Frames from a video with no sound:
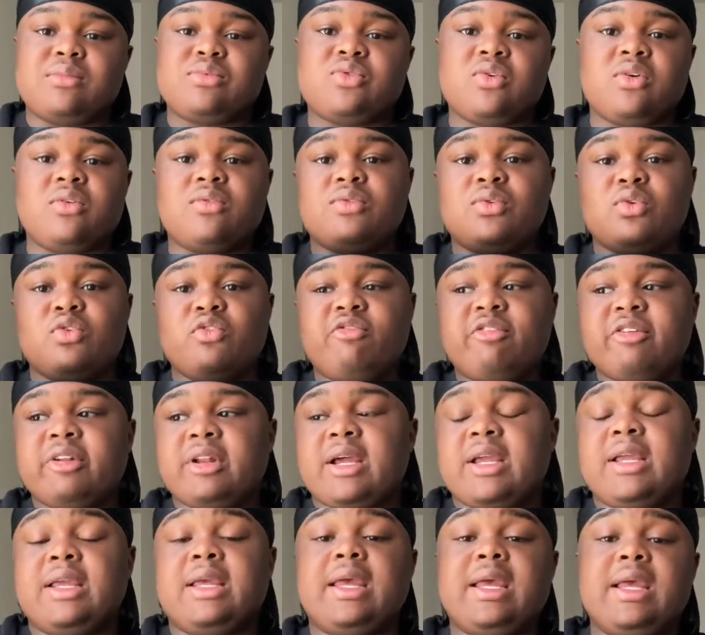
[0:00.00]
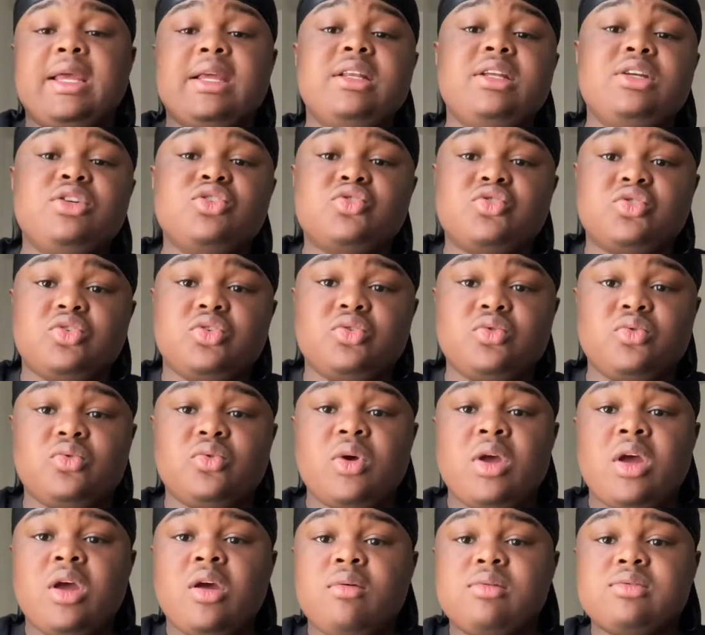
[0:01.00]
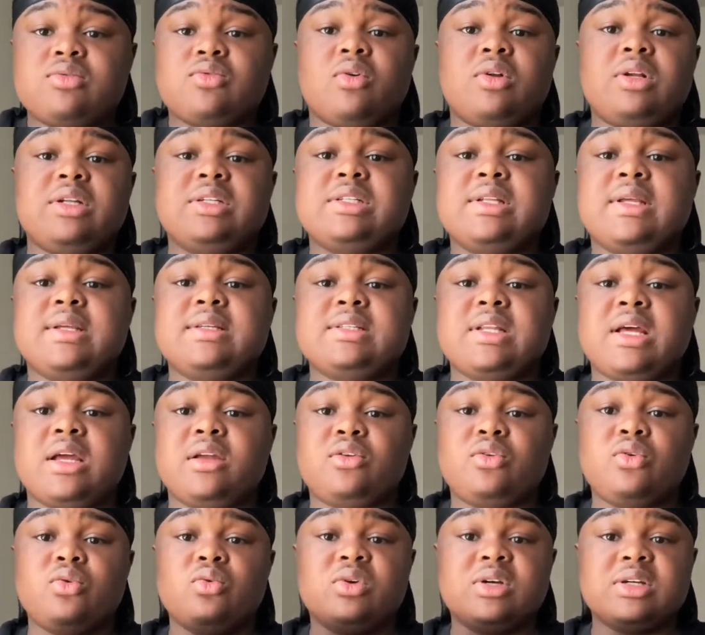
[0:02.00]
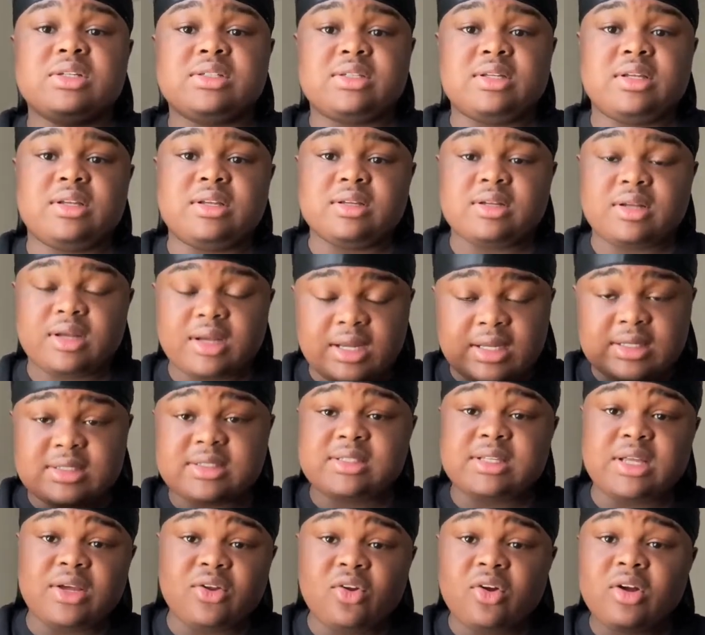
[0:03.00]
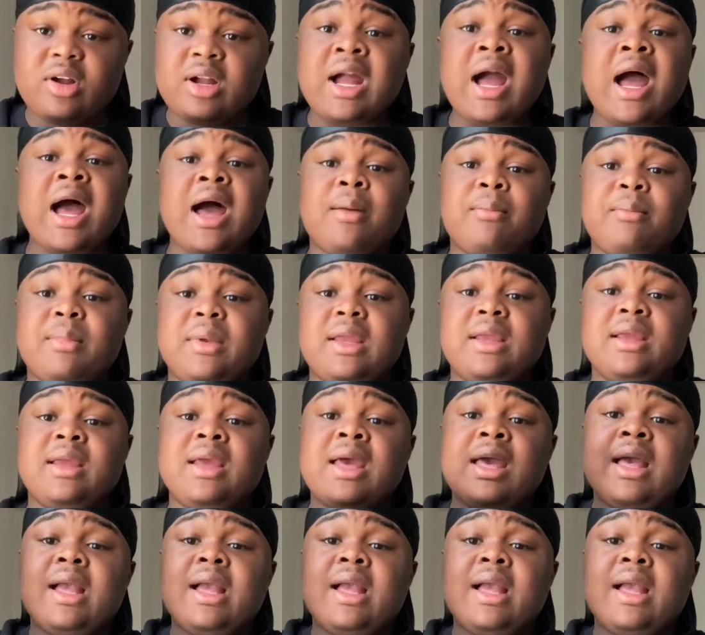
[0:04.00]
So if you feel like any shoe was on this list that you can consider copying,